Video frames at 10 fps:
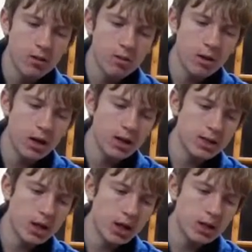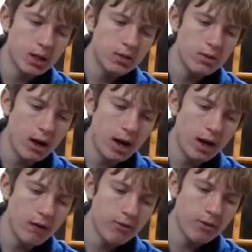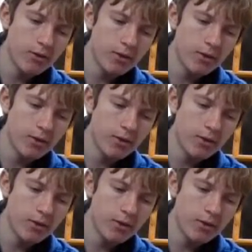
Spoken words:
but I don't have